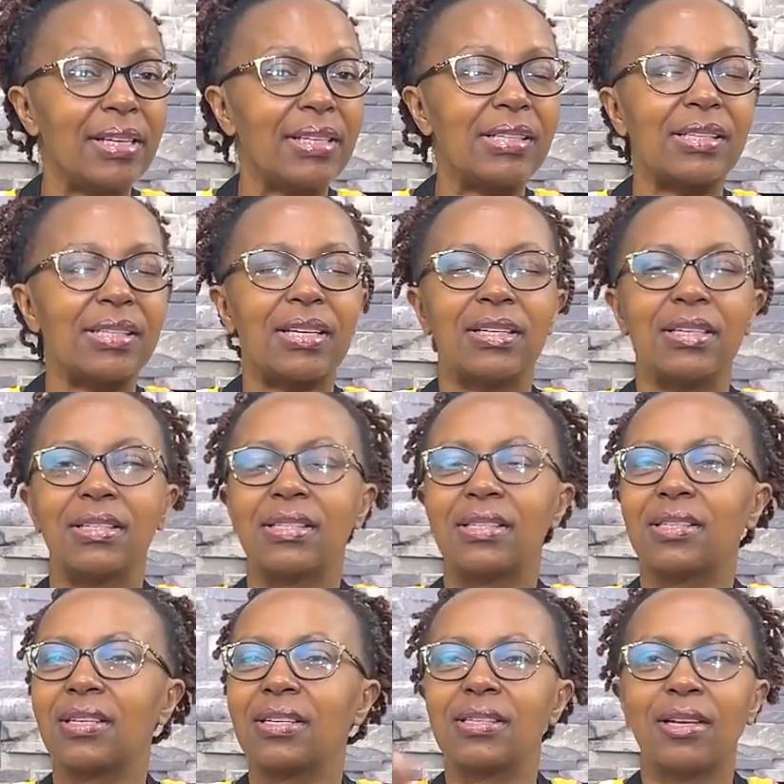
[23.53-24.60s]
is that it's
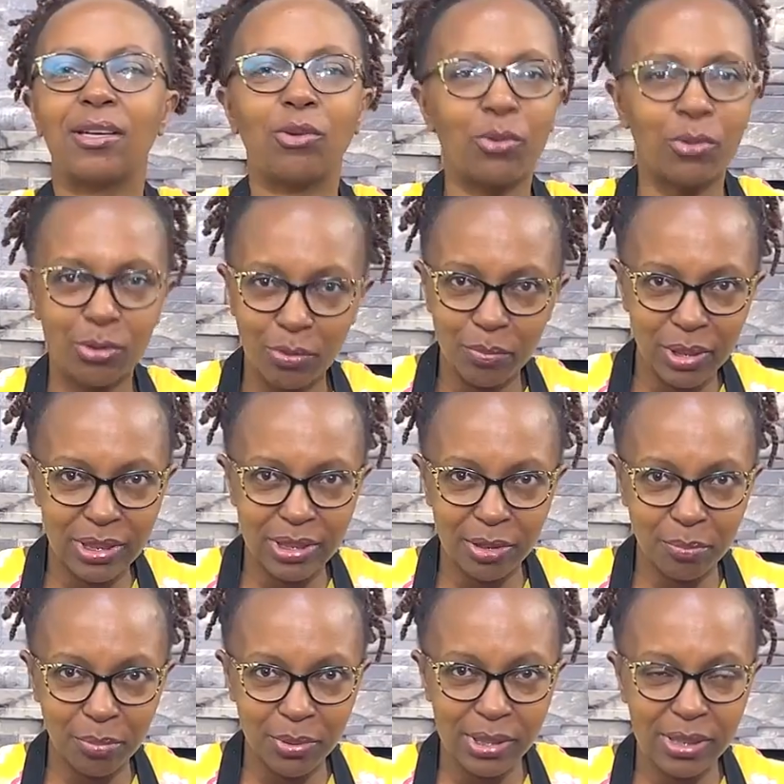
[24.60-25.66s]
just an automated
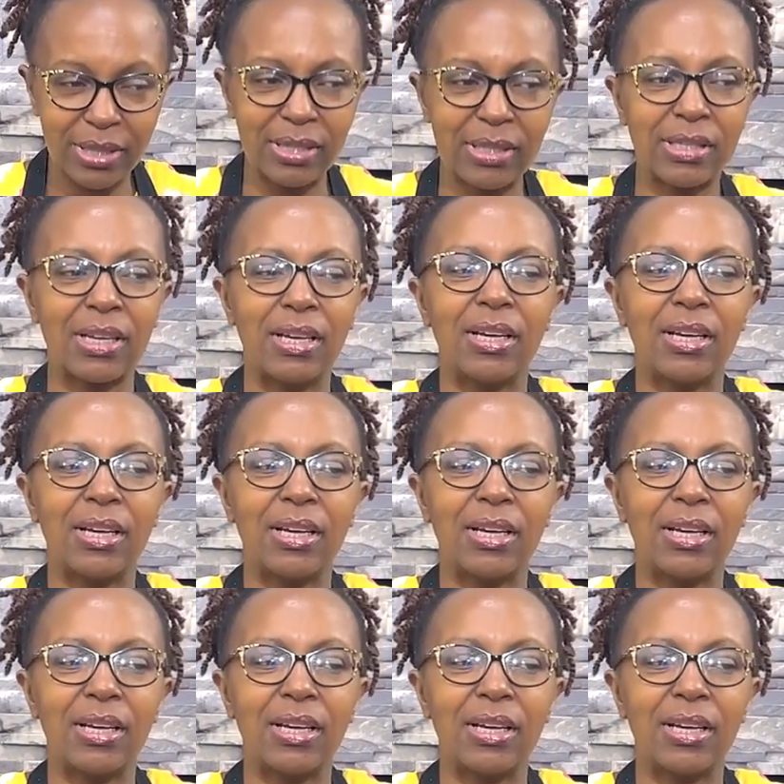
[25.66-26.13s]
process.